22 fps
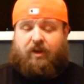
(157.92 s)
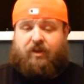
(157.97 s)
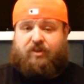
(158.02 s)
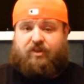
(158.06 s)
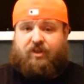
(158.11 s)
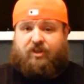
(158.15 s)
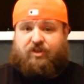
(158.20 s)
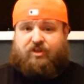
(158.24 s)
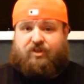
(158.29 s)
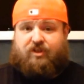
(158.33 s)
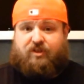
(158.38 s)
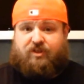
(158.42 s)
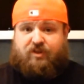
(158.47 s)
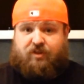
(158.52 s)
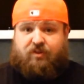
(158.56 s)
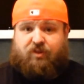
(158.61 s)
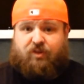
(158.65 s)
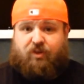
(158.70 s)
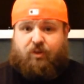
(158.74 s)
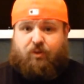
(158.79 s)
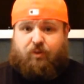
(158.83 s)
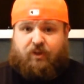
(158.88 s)
addition
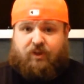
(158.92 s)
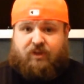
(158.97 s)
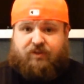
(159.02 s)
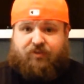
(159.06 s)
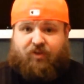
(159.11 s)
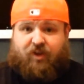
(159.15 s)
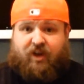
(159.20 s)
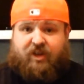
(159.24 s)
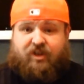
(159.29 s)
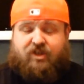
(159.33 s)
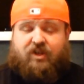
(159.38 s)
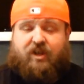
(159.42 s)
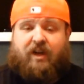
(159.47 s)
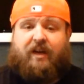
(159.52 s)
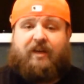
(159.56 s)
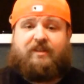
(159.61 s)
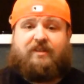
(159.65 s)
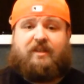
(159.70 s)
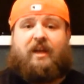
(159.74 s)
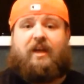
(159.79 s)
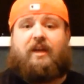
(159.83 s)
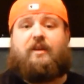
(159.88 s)
to the Goonies
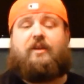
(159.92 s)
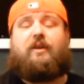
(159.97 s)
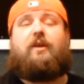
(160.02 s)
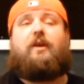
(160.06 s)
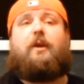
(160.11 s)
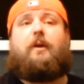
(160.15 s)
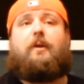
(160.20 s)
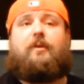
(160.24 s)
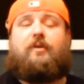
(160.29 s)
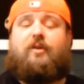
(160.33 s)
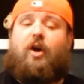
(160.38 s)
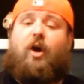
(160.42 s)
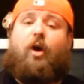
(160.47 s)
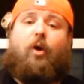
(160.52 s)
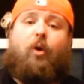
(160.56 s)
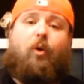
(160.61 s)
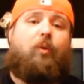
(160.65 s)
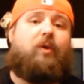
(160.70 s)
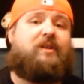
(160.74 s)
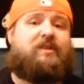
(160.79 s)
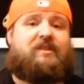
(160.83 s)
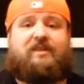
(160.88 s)
franchise. And
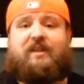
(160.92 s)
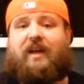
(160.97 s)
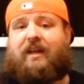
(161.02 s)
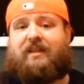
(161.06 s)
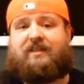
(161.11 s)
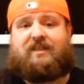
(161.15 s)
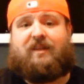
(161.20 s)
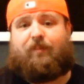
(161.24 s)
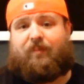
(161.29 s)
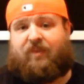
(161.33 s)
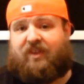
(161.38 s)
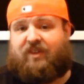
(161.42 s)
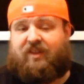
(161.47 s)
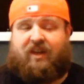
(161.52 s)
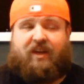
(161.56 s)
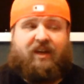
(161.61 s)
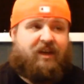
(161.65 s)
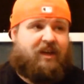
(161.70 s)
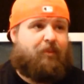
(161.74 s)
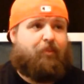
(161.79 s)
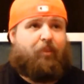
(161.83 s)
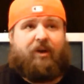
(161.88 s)
no, it's not something
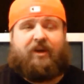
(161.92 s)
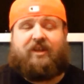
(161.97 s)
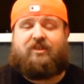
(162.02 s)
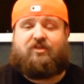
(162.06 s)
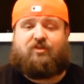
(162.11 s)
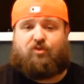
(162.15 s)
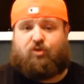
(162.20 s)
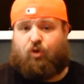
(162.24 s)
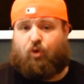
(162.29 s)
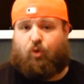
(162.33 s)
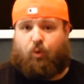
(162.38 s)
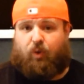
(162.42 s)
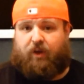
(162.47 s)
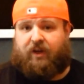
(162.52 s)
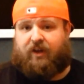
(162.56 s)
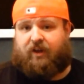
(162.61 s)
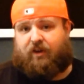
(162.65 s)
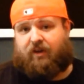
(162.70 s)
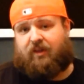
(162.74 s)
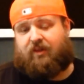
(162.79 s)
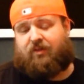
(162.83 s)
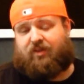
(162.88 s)
that anybody's
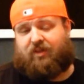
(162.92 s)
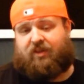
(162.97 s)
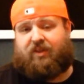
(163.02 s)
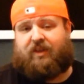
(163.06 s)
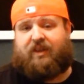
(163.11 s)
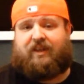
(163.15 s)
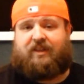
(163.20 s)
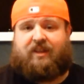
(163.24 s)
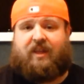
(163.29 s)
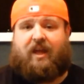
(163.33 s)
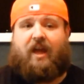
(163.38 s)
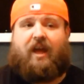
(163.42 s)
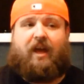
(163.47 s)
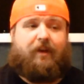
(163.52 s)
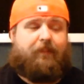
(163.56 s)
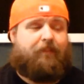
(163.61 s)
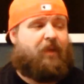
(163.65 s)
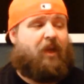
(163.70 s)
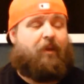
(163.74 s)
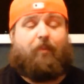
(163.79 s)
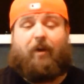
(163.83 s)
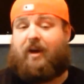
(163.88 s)
doing or anything like
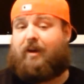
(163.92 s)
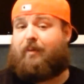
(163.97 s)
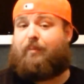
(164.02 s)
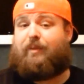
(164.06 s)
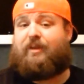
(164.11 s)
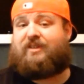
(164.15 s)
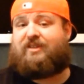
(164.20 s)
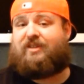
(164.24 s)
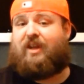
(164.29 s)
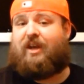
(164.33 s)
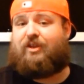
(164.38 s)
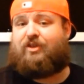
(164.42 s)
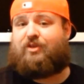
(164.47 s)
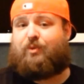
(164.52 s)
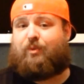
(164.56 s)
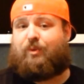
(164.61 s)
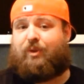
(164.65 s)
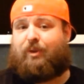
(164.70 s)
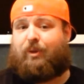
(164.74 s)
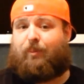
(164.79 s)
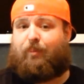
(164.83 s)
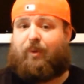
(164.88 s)
that. I might have misled
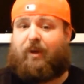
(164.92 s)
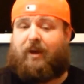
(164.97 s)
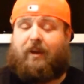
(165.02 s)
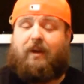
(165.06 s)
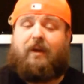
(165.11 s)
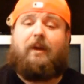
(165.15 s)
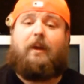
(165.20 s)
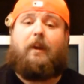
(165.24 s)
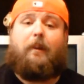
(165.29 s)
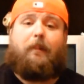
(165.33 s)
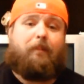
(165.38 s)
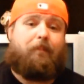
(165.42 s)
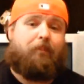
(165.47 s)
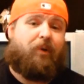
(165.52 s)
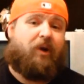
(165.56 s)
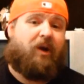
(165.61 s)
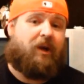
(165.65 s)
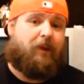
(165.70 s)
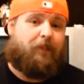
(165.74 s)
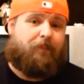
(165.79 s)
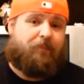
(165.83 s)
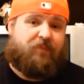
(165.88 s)
you a little bit,
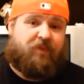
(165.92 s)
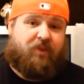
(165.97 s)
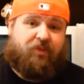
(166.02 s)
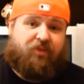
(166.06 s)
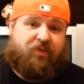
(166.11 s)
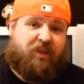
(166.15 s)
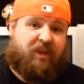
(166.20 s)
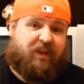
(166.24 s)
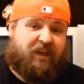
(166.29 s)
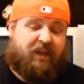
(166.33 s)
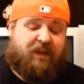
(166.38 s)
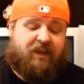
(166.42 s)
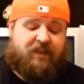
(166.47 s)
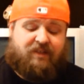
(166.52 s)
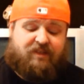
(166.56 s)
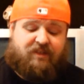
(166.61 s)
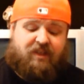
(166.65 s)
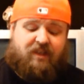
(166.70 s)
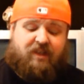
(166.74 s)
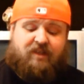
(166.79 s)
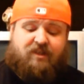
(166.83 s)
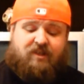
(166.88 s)
but the thing
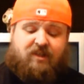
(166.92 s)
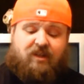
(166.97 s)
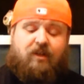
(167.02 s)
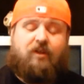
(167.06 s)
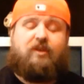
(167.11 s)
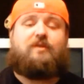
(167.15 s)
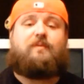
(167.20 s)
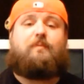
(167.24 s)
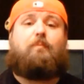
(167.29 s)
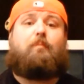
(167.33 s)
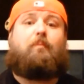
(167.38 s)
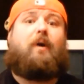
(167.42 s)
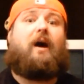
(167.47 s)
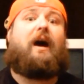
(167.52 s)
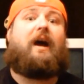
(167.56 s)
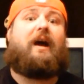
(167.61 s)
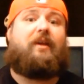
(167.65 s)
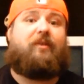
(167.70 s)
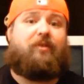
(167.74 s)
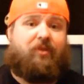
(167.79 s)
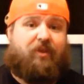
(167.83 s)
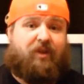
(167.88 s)
is here's
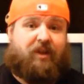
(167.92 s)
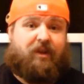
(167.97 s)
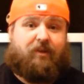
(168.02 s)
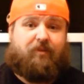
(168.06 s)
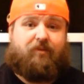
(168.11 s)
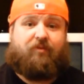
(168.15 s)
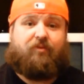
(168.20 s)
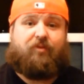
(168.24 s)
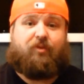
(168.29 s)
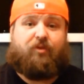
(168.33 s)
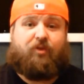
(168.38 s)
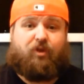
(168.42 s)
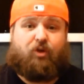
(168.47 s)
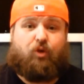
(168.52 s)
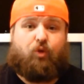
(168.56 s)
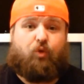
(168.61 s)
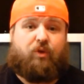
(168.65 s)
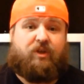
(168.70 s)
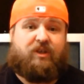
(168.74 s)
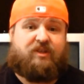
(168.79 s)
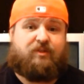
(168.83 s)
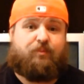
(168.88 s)
my thing for the
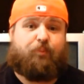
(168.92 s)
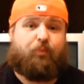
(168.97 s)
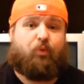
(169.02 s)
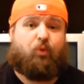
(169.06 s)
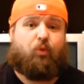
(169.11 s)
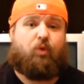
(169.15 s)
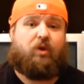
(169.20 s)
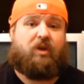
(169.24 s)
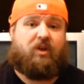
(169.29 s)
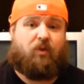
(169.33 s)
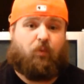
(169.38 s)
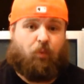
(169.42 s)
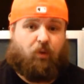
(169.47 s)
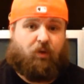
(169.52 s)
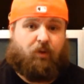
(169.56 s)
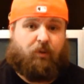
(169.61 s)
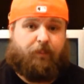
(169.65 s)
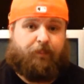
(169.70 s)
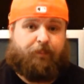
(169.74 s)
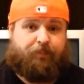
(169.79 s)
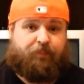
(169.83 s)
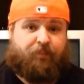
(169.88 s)
Goonies
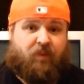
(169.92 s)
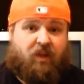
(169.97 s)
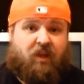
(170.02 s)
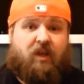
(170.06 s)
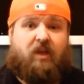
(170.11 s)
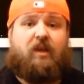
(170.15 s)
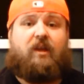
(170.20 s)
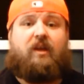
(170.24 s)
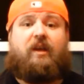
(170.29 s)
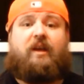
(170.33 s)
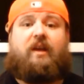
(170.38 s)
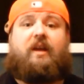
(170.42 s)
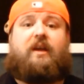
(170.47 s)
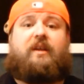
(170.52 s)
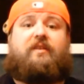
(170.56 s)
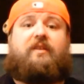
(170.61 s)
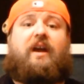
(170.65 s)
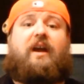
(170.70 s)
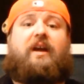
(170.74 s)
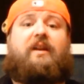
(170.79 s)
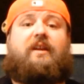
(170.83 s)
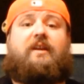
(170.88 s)
prequel,
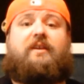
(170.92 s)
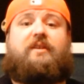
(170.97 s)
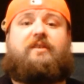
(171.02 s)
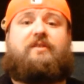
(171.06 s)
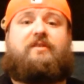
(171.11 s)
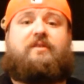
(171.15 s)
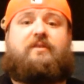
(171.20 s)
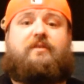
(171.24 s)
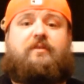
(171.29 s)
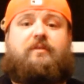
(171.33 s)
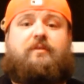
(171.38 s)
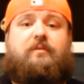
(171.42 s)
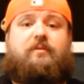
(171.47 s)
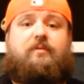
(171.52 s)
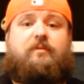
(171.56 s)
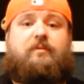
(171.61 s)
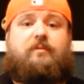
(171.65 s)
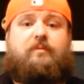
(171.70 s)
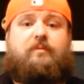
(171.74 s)
and that is